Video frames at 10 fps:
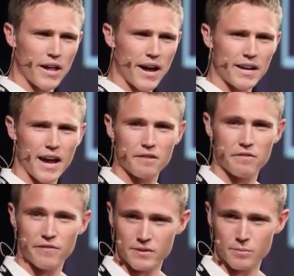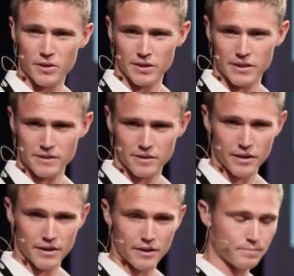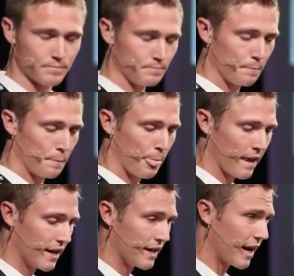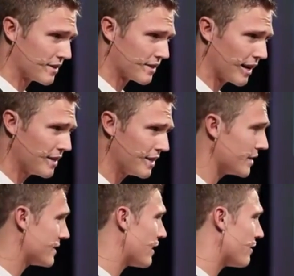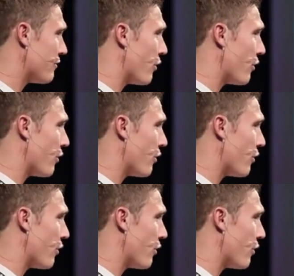plan and a feasibility study. And I decided that instead of